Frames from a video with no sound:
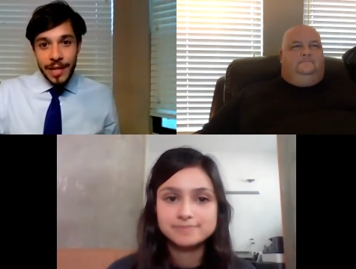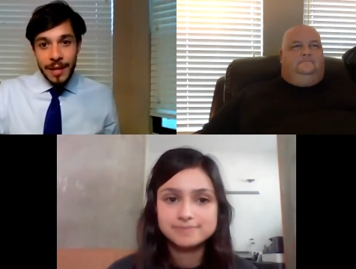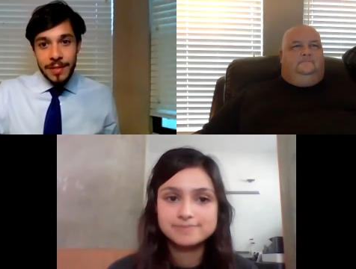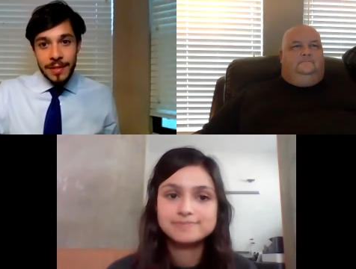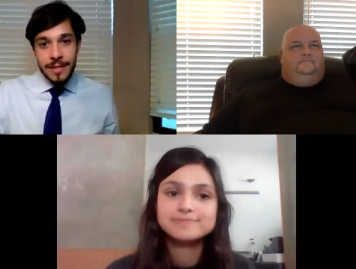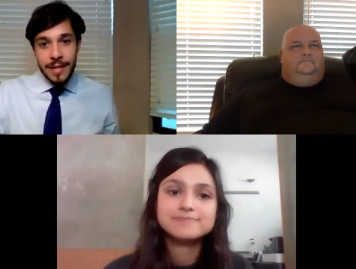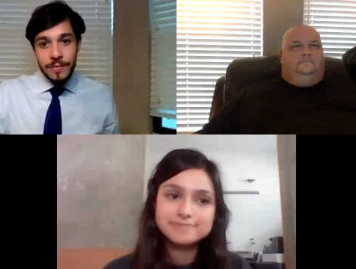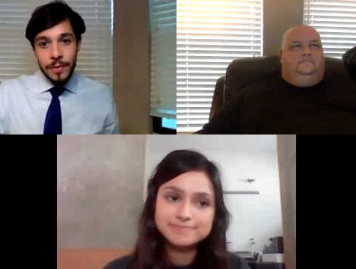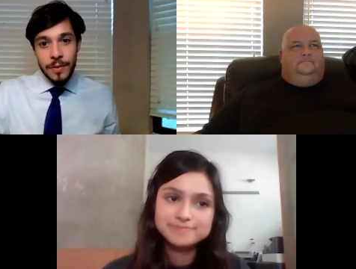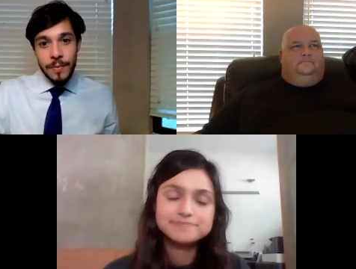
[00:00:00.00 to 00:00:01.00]

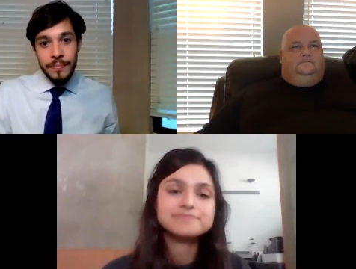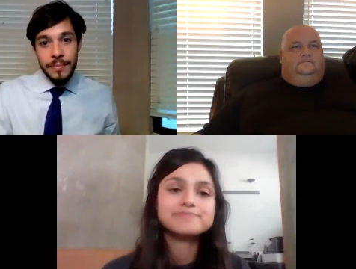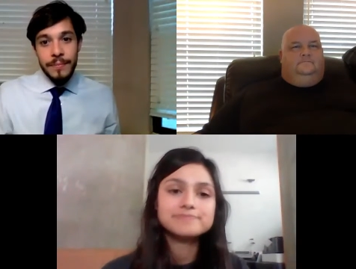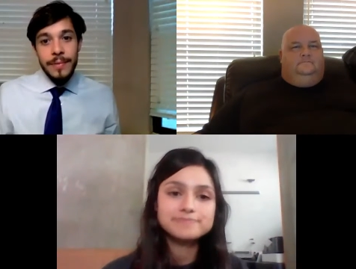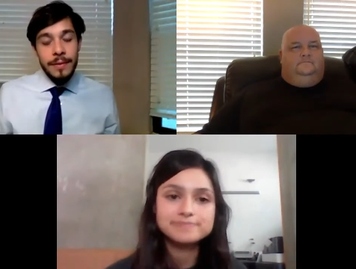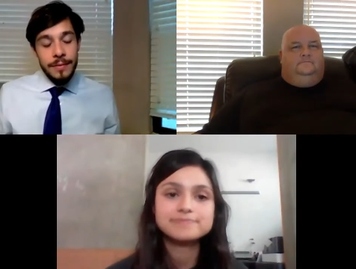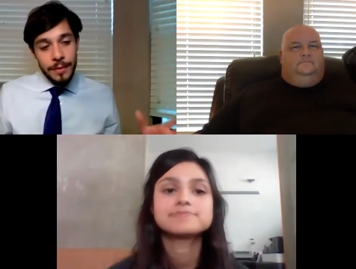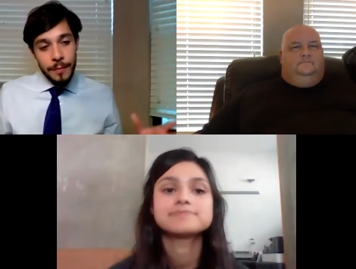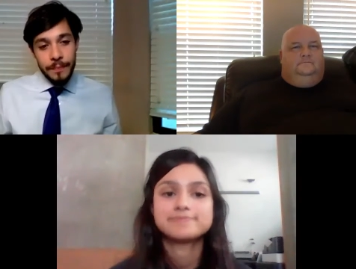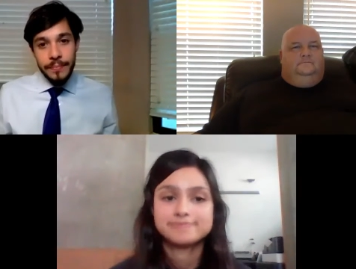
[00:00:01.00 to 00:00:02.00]
Speaker 1: successful.
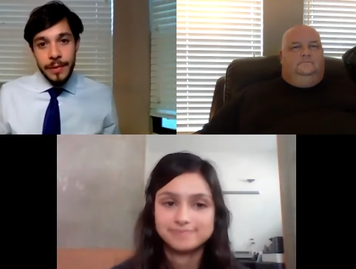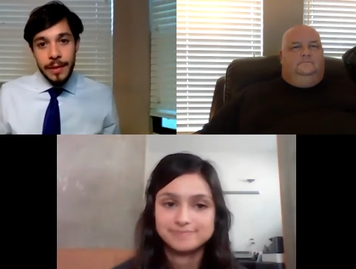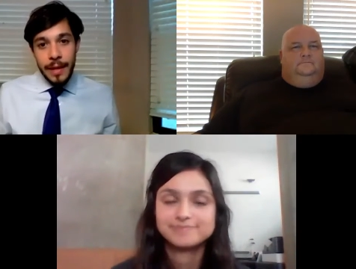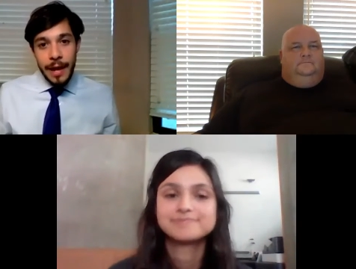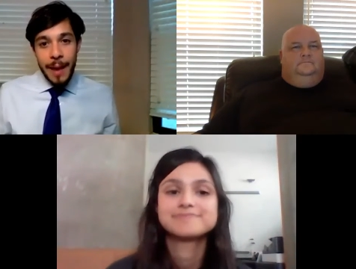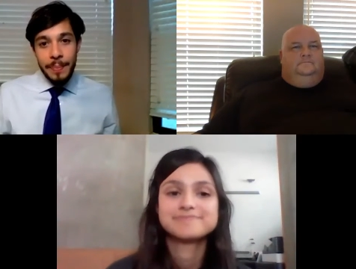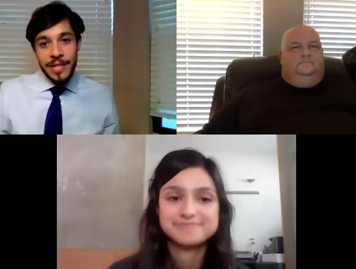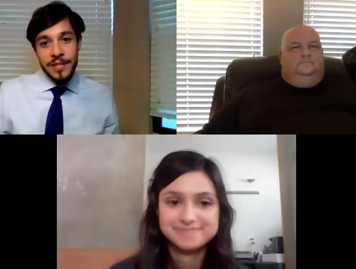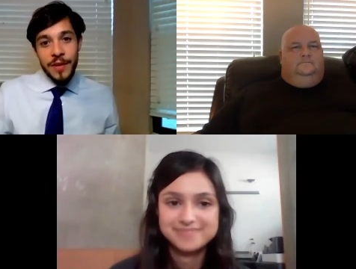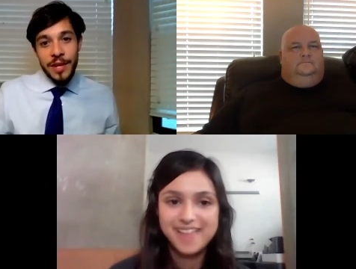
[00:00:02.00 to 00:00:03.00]
So happiness
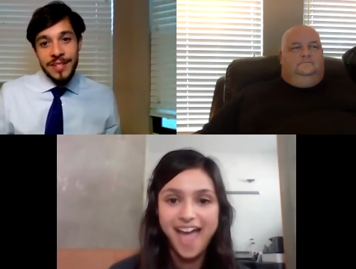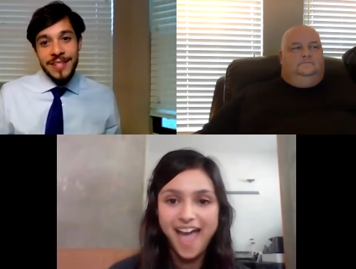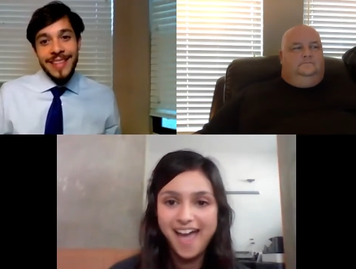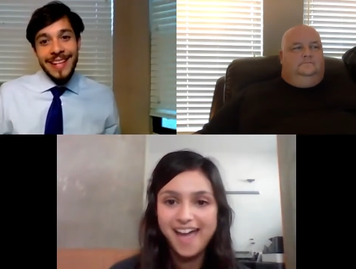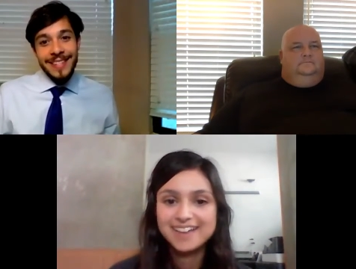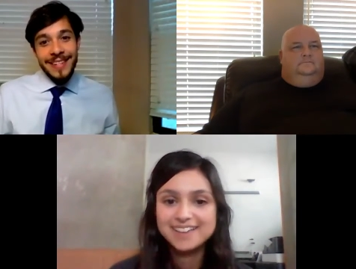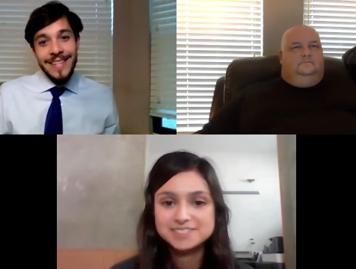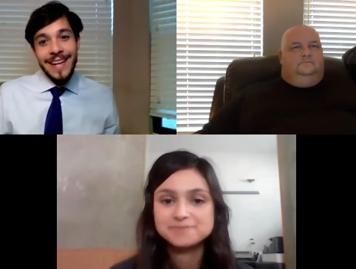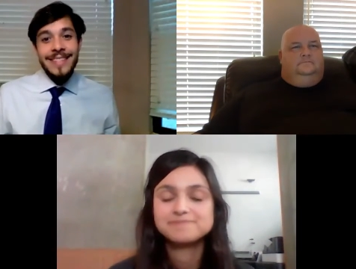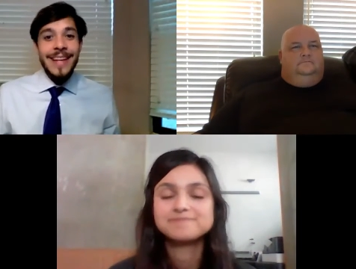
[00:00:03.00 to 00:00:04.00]
first and then
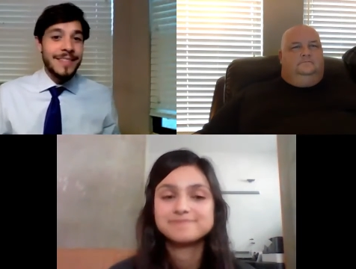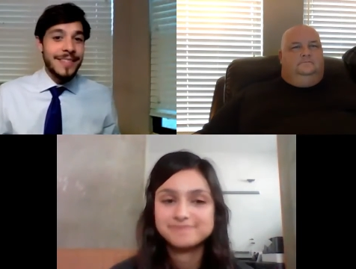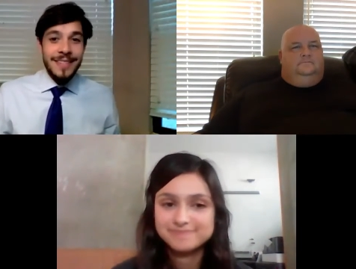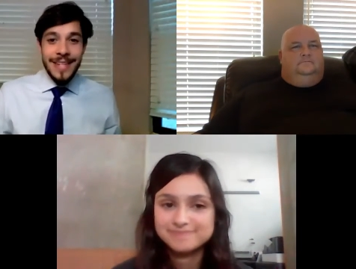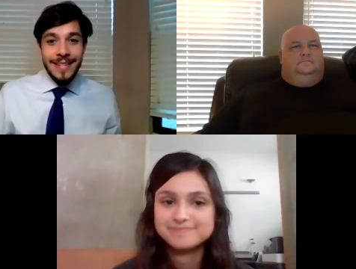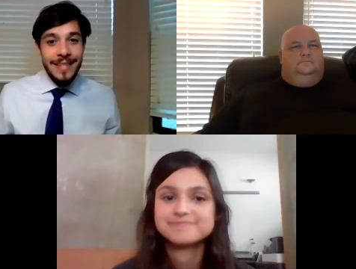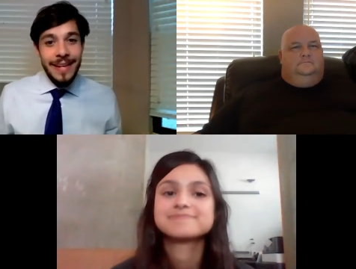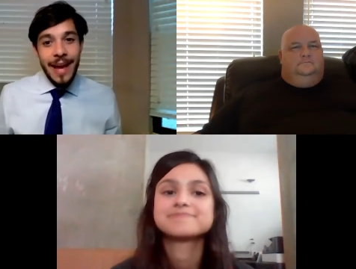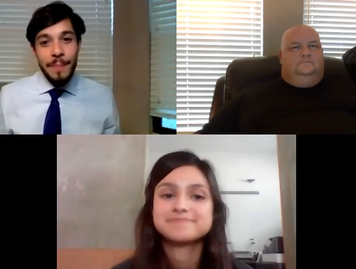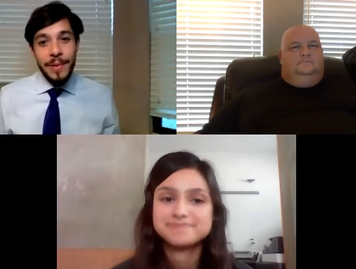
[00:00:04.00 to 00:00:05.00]
success, not success and then
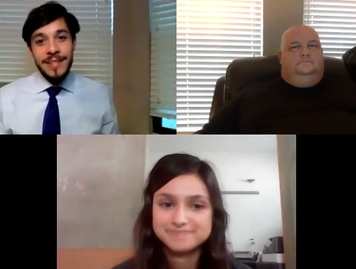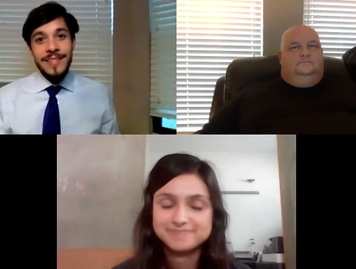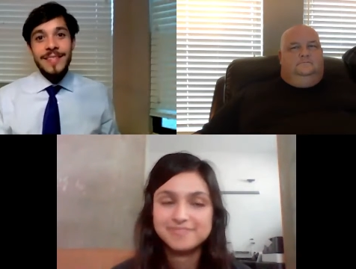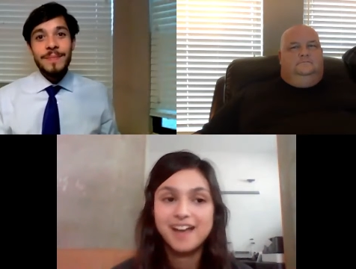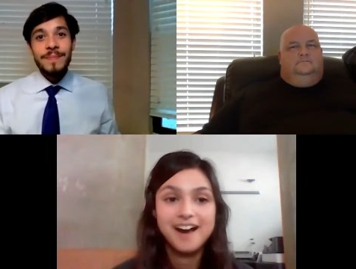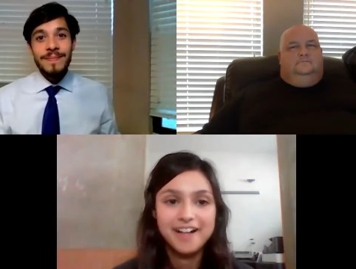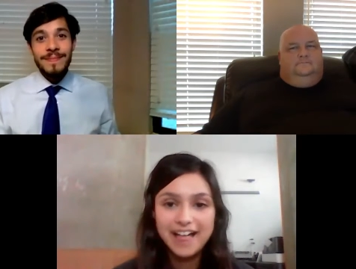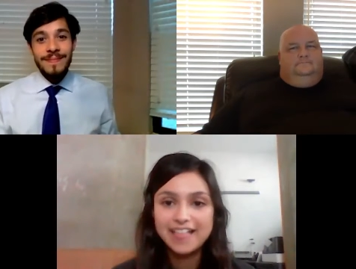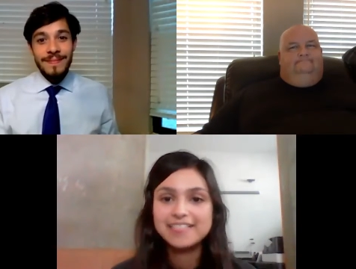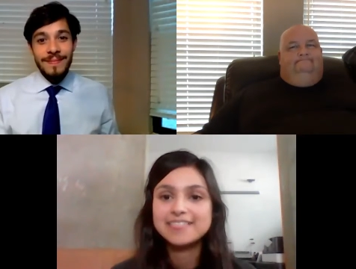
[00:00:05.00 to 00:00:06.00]
happiness.
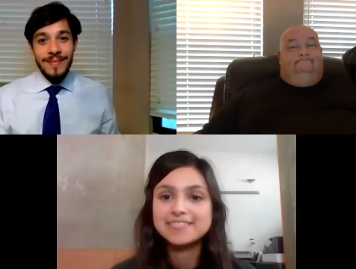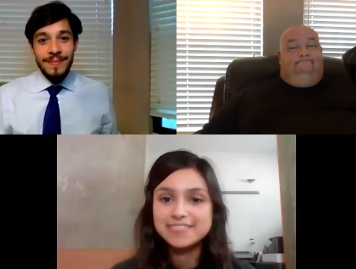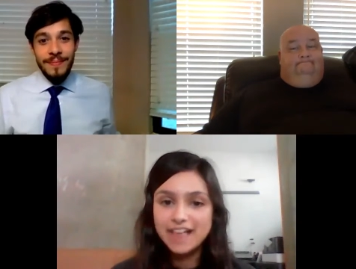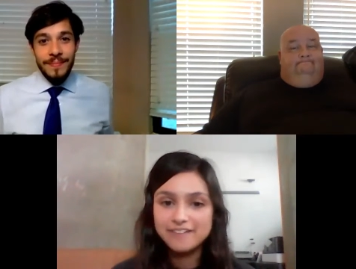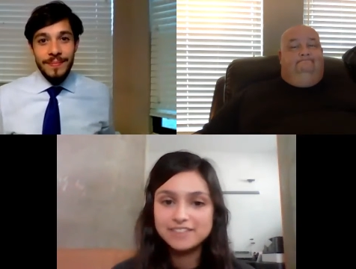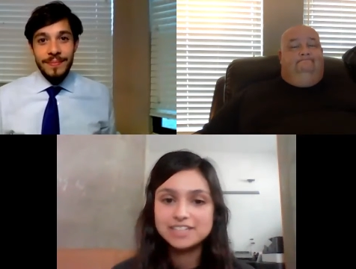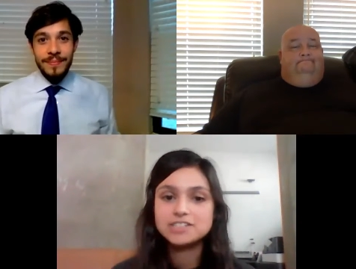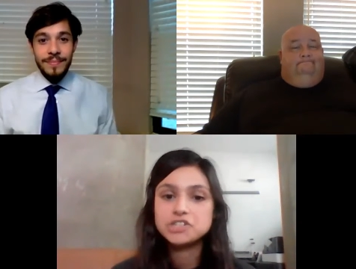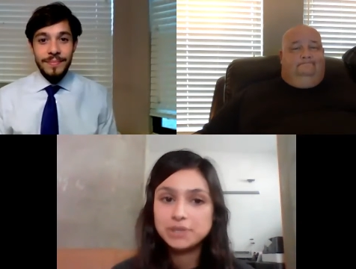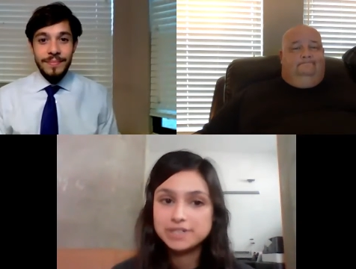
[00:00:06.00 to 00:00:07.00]
Speaker 2: Love it.
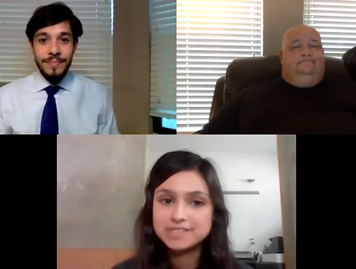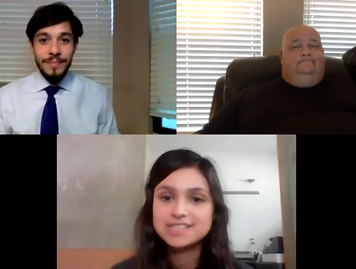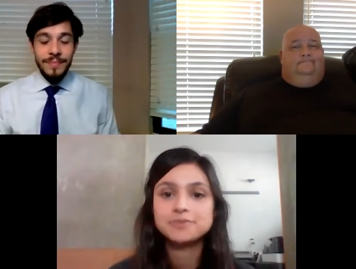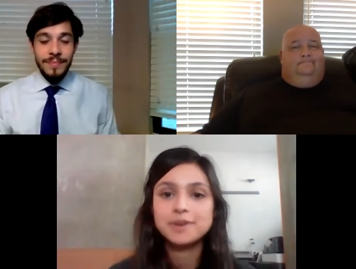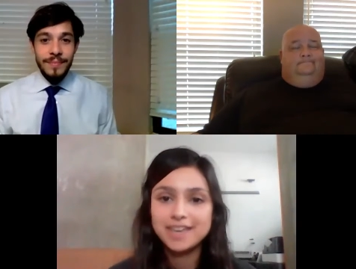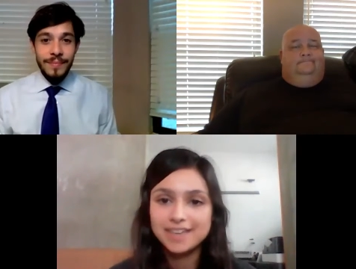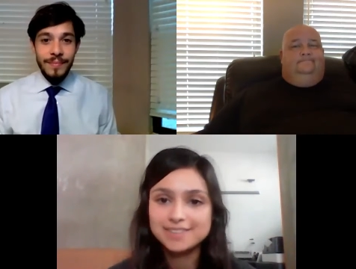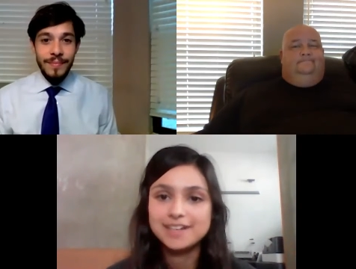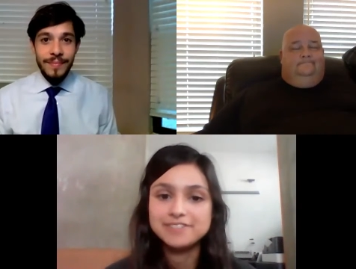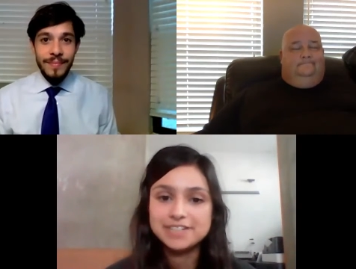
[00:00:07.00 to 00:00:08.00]
Short and sweet.
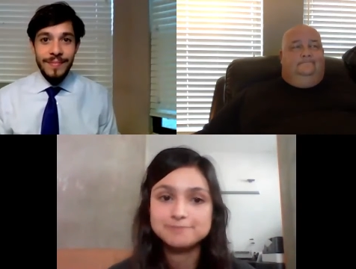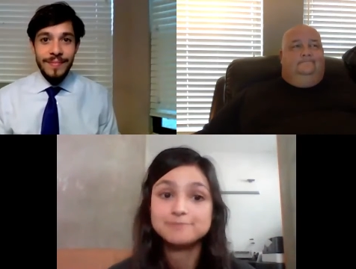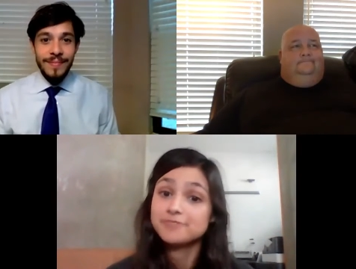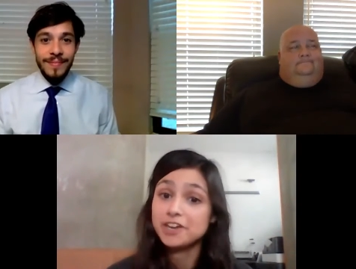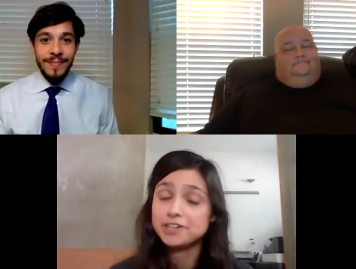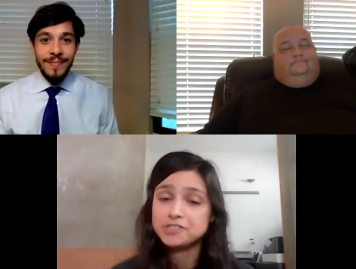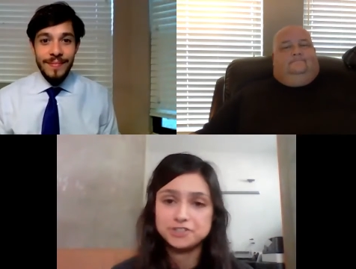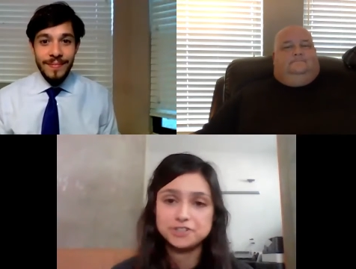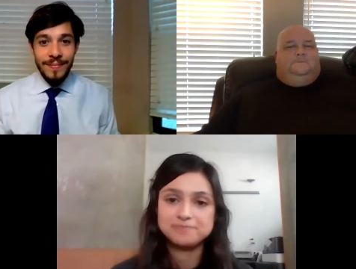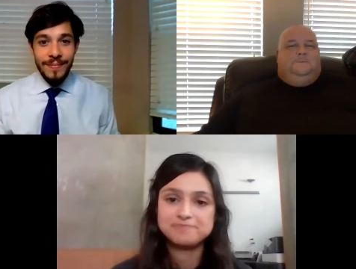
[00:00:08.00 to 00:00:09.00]
Love it. Very
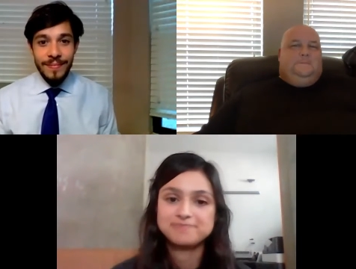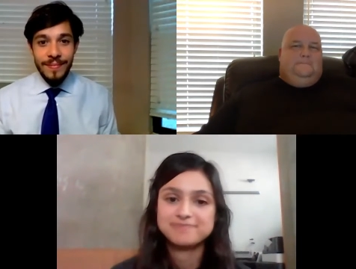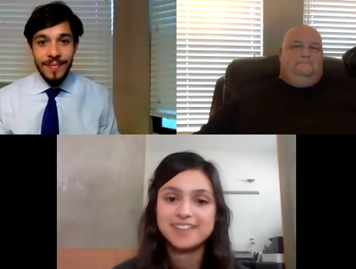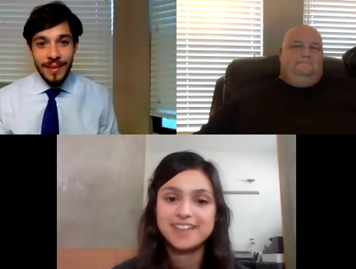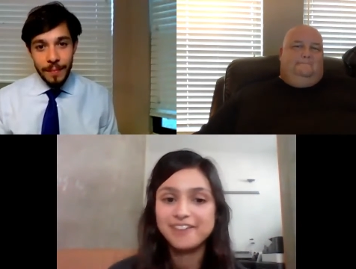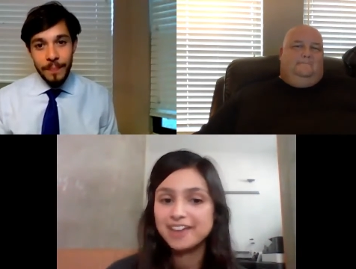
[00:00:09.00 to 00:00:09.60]
true. Yeah. Okay,